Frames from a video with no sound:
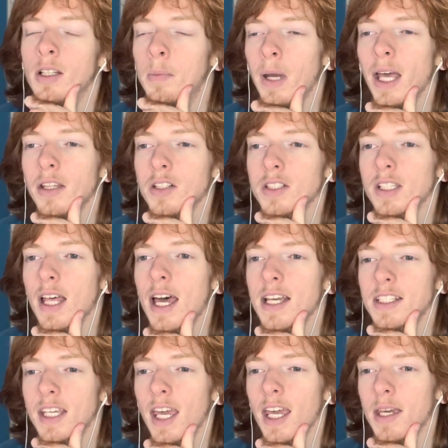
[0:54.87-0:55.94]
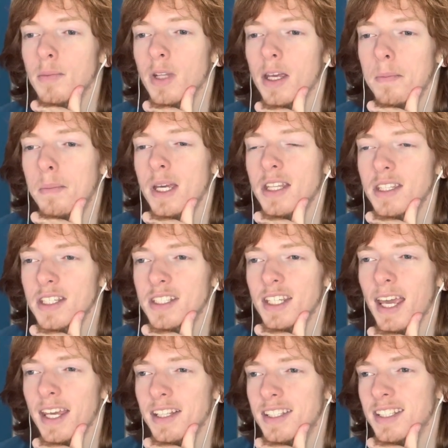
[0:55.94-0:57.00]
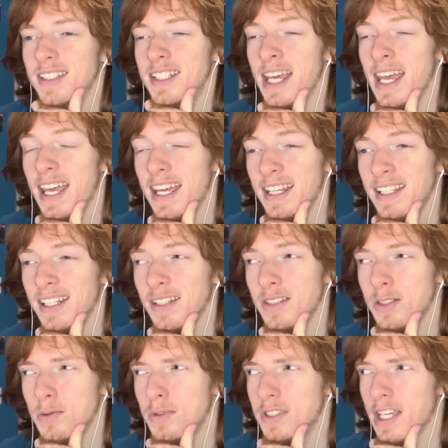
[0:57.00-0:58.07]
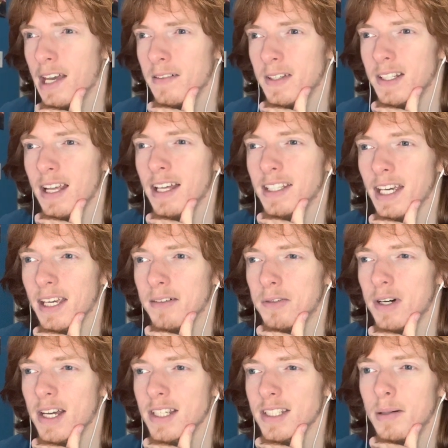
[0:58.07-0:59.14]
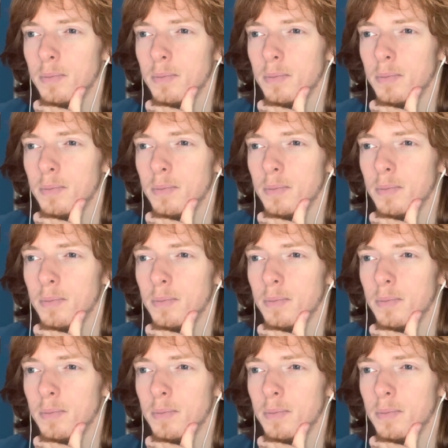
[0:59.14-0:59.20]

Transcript: The Panthers last game, they beat the Saints 10 to 7, I think it was.